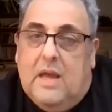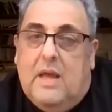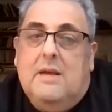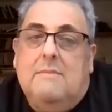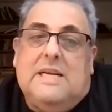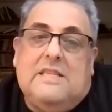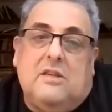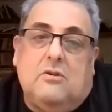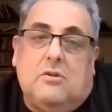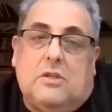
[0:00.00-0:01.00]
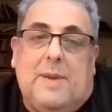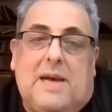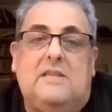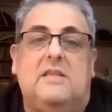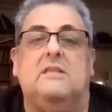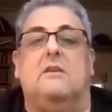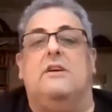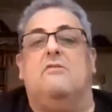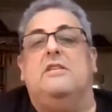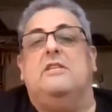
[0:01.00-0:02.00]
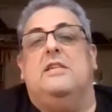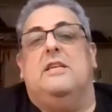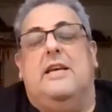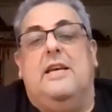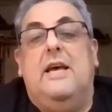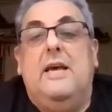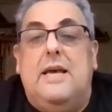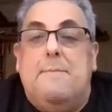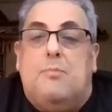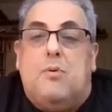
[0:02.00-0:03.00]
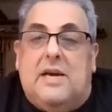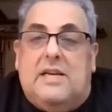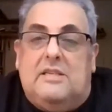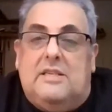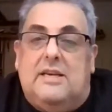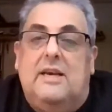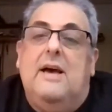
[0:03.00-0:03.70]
Many social spaces are increasingly embracing